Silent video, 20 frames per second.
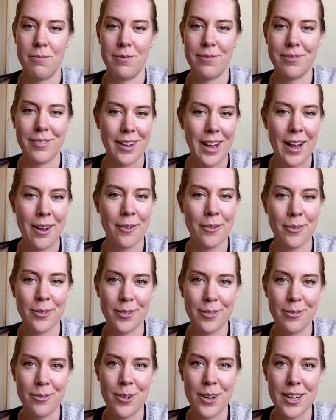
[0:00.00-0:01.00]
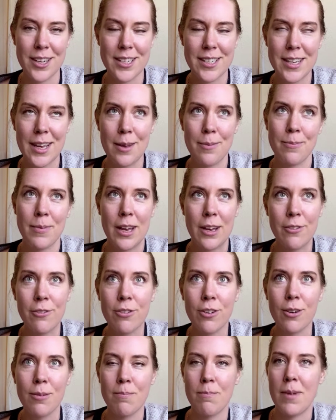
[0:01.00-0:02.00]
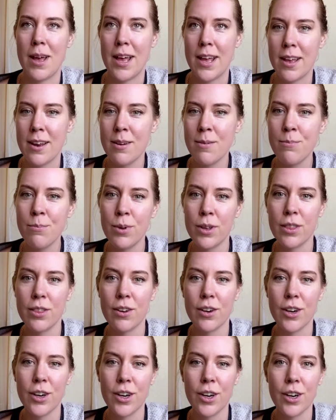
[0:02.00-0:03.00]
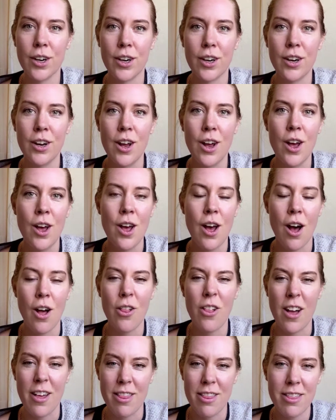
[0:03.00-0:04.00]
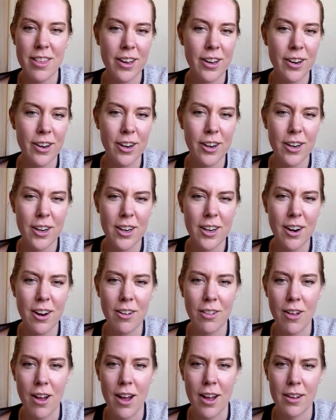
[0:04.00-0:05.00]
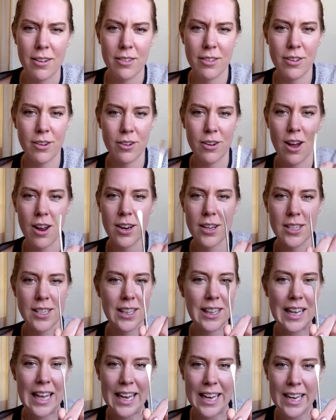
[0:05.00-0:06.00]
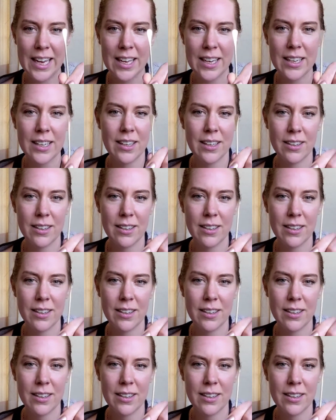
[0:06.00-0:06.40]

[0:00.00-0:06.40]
I don't want to say made for men, but they're a lot thicker, they're not as light.